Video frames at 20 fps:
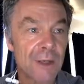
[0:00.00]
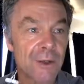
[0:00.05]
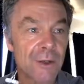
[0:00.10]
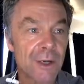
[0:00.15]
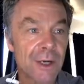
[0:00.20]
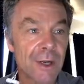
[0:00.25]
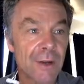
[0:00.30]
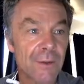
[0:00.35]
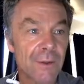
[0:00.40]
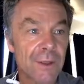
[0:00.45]

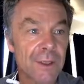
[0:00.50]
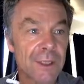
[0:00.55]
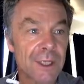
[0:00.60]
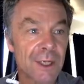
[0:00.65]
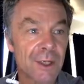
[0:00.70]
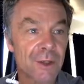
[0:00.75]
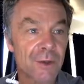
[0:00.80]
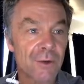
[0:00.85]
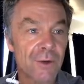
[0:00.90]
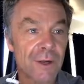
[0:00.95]
entry on the
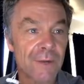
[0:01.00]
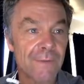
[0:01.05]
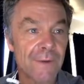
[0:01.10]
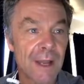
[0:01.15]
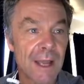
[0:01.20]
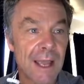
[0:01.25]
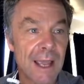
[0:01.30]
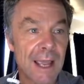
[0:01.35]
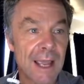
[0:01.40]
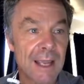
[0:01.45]
dictionary
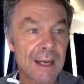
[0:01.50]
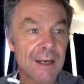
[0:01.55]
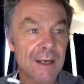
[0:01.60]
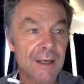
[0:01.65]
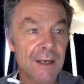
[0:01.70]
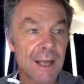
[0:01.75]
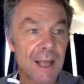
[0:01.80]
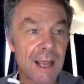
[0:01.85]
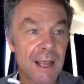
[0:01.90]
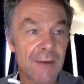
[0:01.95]
for n,
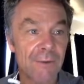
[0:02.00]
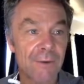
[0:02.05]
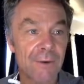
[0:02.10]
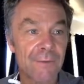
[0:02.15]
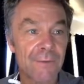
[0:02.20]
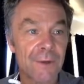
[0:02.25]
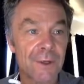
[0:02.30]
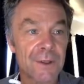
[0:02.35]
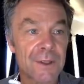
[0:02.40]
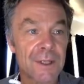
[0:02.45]
and n
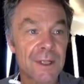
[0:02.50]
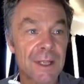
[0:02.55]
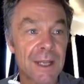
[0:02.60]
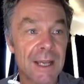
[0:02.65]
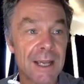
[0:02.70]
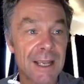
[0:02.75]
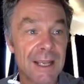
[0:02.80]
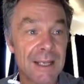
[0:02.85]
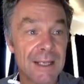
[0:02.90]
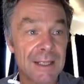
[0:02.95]
refers to
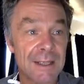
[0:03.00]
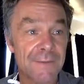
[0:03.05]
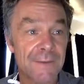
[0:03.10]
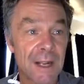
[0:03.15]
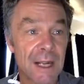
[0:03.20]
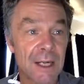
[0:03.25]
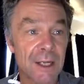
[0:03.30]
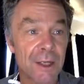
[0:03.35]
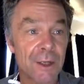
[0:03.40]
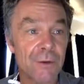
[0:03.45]
the int
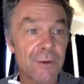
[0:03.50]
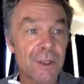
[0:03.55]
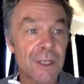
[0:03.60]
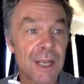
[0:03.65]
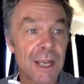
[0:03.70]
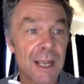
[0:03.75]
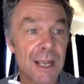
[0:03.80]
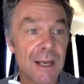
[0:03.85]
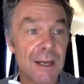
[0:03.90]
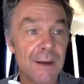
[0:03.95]
value
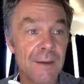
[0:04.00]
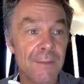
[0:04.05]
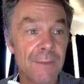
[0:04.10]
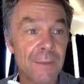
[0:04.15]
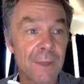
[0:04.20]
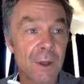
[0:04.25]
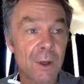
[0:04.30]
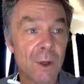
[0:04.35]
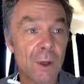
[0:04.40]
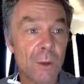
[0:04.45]
10.
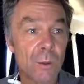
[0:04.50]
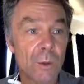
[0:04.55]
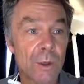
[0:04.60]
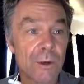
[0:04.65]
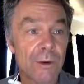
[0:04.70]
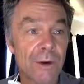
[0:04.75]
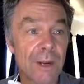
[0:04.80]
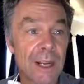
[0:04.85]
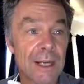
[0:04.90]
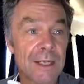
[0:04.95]
We're
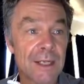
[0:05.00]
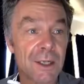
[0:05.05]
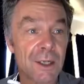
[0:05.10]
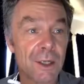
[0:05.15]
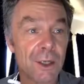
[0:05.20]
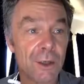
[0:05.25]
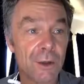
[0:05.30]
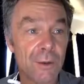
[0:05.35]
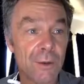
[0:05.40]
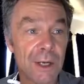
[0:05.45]
creating a
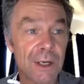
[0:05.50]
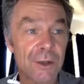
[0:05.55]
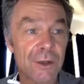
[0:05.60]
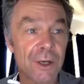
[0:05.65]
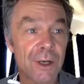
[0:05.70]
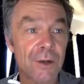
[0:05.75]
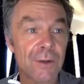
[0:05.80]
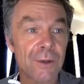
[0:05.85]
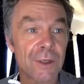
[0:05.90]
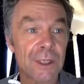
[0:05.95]
new
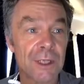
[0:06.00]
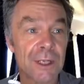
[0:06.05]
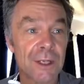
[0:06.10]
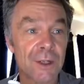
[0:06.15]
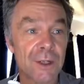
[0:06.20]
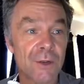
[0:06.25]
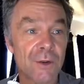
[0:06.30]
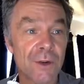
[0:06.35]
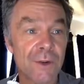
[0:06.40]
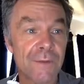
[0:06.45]
entry on the
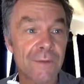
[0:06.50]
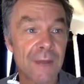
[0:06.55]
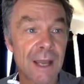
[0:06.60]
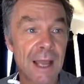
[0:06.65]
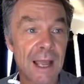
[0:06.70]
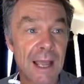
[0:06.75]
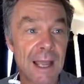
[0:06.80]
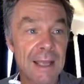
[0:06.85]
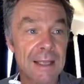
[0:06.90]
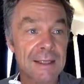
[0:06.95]
dictionary for
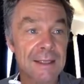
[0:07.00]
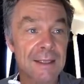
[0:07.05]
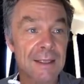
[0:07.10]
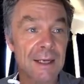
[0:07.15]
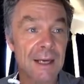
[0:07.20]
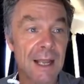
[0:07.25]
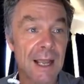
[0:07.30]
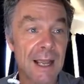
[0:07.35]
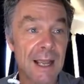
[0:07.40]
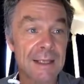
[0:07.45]
s,
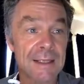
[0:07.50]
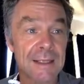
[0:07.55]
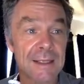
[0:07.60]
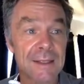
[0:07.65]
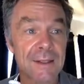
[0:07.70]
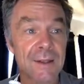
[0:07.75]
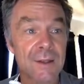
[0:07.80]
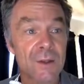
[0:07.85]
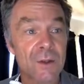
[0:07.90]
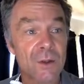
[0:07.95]
and s
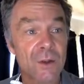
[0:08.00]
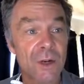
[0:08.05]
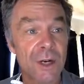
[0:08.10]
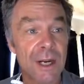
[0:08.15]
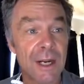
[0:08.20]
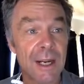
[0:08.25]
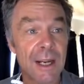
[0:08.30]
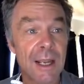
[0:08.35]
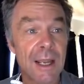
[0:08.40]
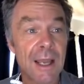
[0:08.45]
is the
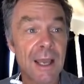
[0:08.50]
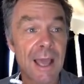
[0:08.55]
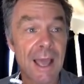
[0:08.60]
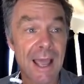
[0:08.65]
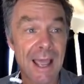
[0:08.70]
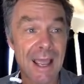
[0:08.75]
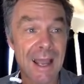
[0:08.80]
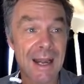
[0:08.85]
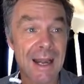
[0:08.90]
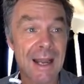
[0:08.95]
string
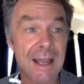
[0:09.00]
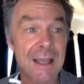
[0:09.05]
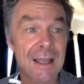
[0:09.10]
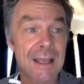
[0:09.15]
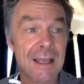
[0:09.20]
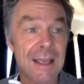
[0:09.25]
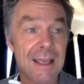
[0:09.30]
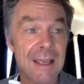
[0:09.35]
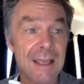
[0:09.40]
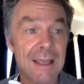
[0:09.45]
n
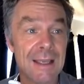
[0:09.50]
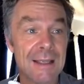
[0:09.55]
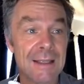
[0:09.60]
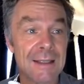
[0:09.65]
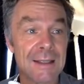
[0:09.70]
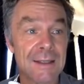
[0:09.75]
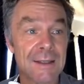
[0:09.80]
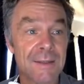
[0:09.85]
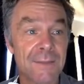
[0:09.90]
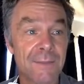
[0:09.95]

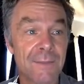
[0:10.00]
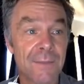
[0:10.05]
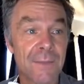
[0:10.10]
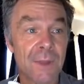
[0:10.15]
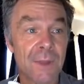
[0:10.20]
is.